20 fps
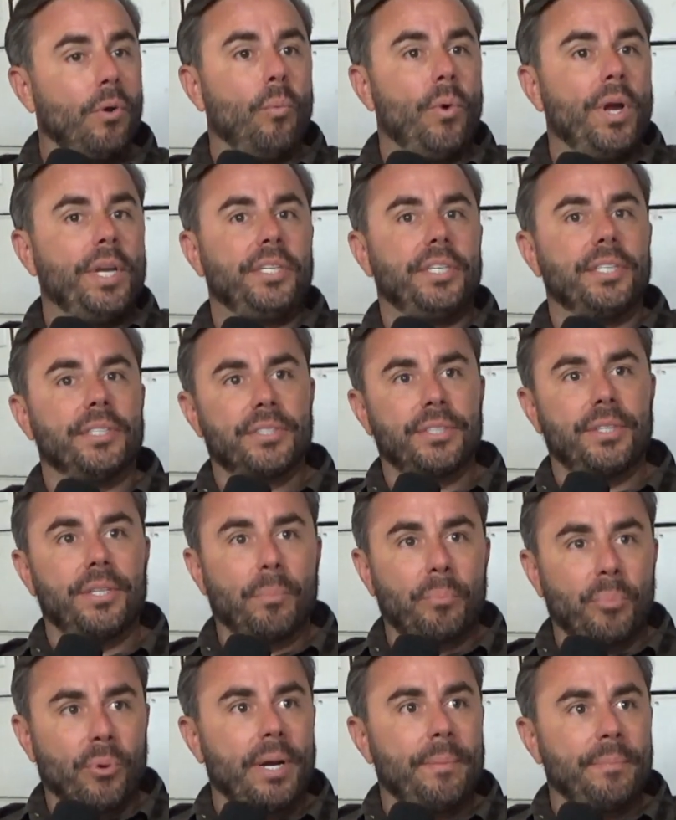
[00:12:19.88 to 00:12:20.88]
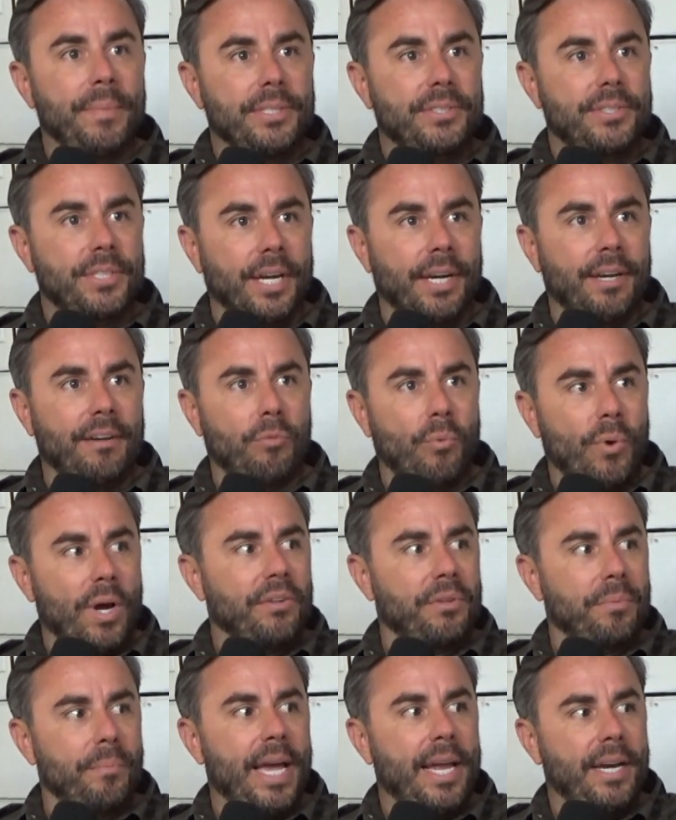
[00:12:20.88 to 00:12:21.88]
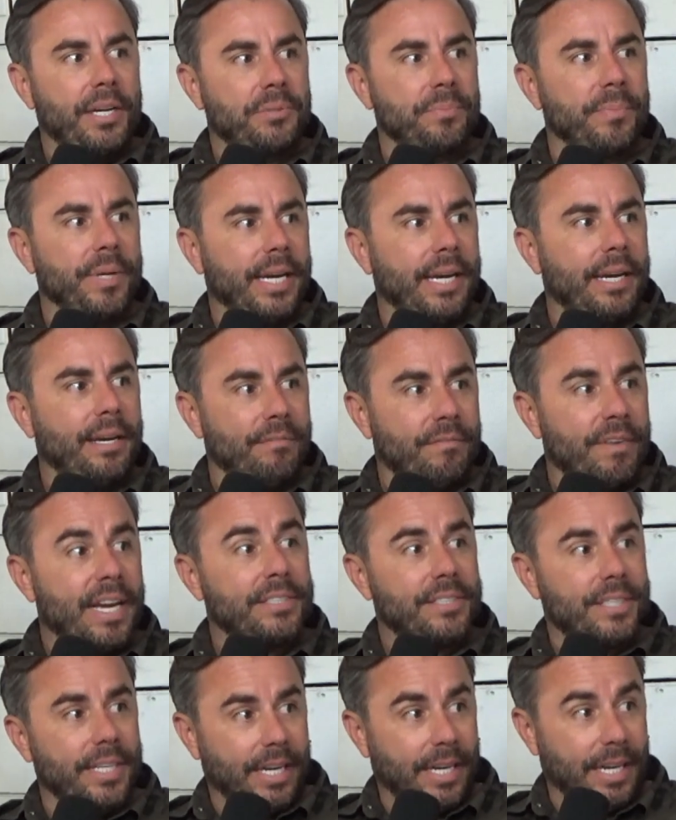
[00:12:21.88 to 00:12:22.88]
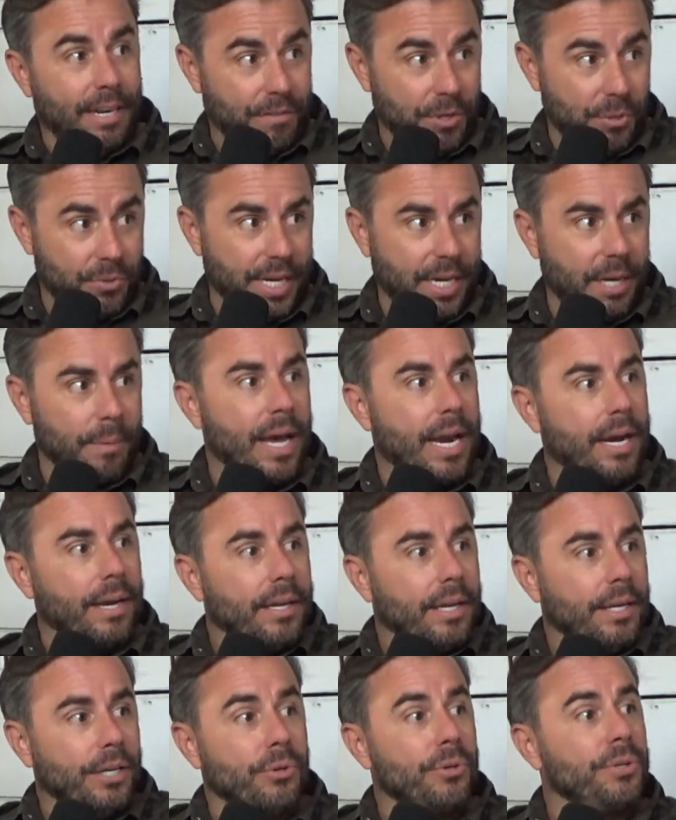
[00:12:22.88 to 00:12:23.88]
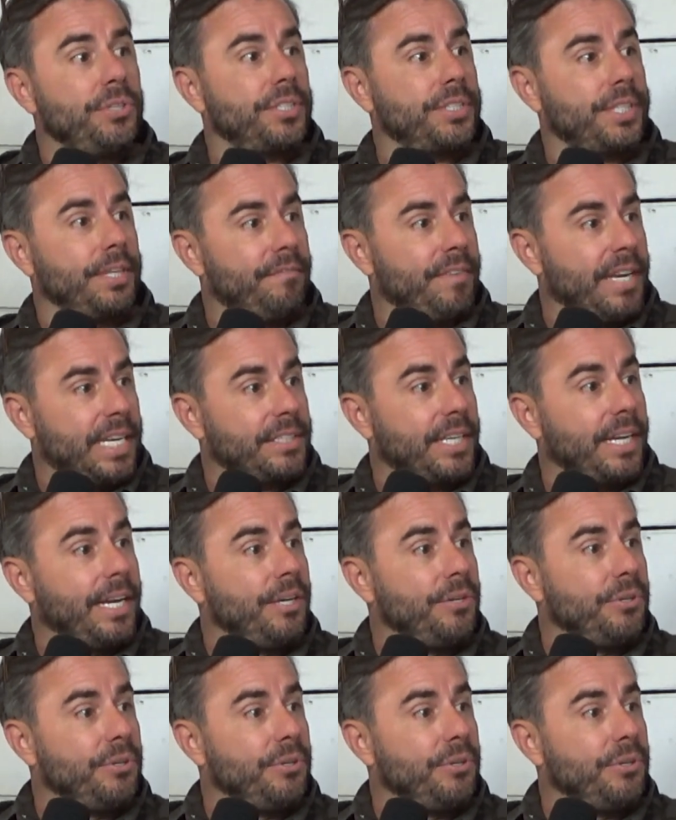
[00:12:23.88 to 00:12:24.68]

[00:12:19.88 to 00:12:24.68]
which is the premise of wealth management and investing. If you think about it, you're just investing in